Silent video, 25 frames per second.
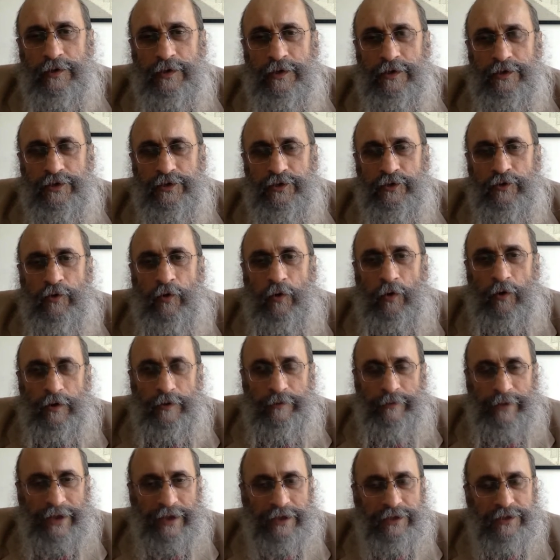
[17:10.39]
the so
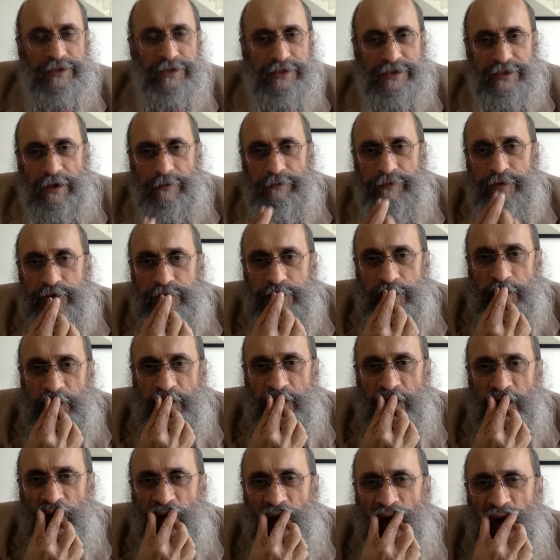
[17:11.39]
called Pegasus
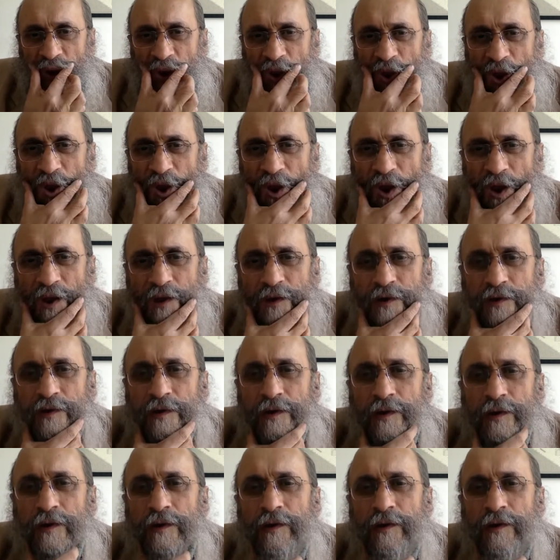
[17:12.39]
episode. And